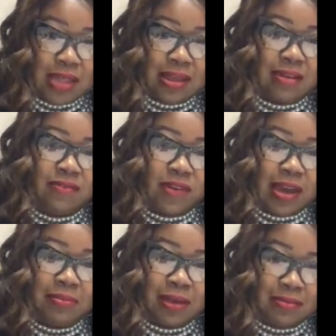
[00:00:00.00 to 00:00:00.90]
that
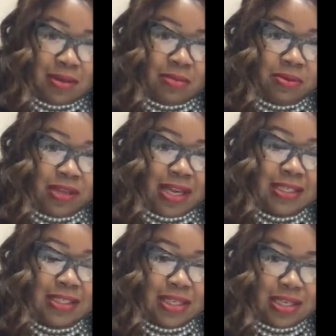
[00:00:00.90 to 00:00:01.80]
family member, that
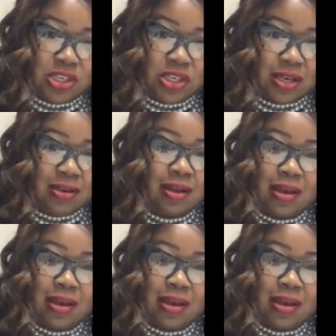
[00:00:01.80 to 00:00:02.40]
extension,